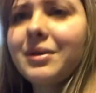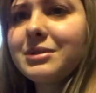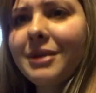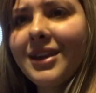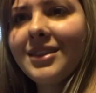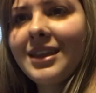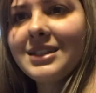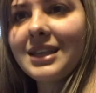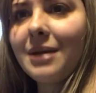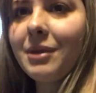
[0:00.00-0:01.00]
I was making
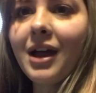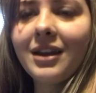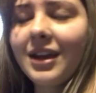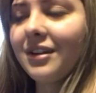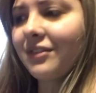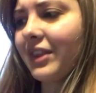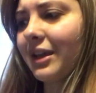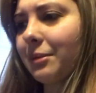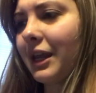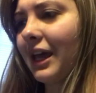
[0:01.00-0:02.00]
this. I'm not, I don't even
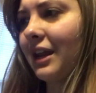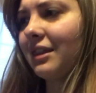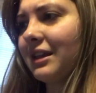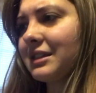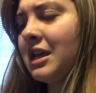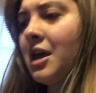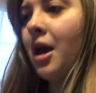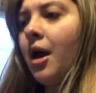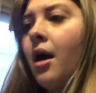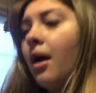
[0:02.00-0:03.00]
think I'm going to edit this.
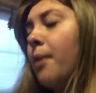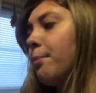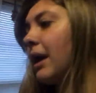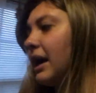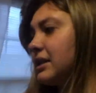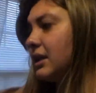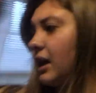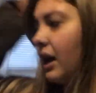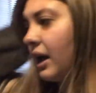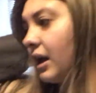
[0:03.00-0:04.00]
But,
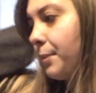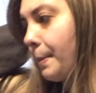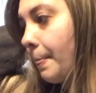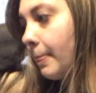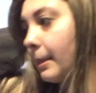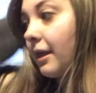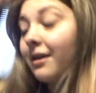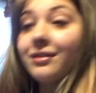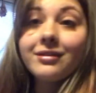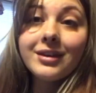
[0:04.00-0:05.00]
um,
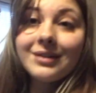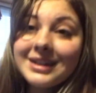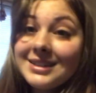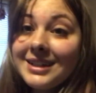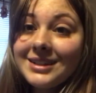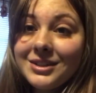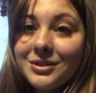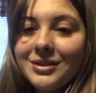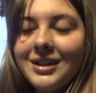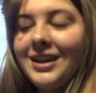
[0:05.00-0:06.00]
if you want to stay
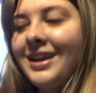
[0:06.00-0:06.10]
tuned